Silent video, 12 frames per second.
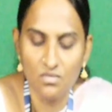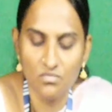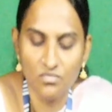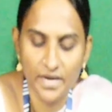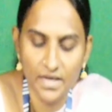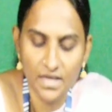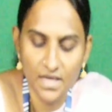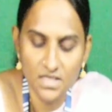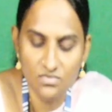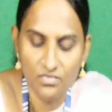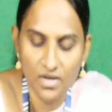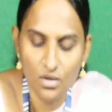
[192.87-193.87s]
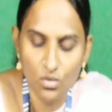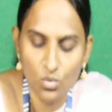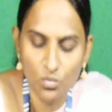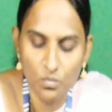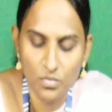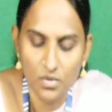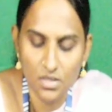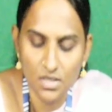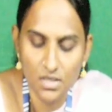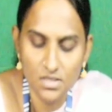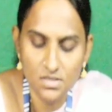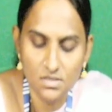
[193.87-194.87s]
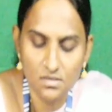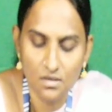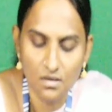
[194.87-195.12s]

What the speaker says: For each for loop is